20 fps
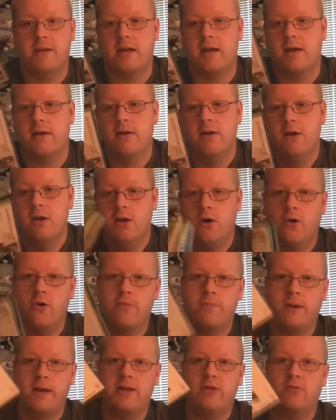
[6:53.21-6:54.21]
But yeah,
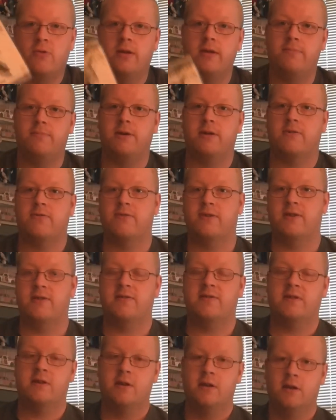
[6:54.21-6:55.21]
only paid $20 for
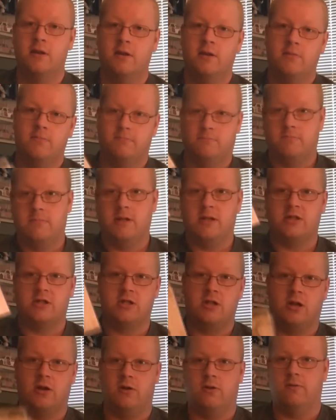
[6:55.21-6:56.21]
this. As
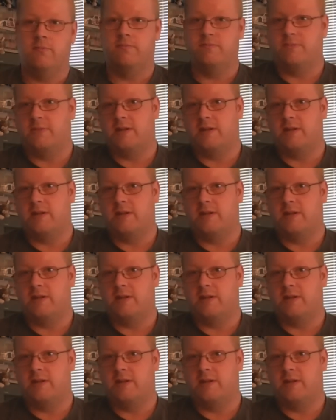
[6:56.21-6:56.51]
you know,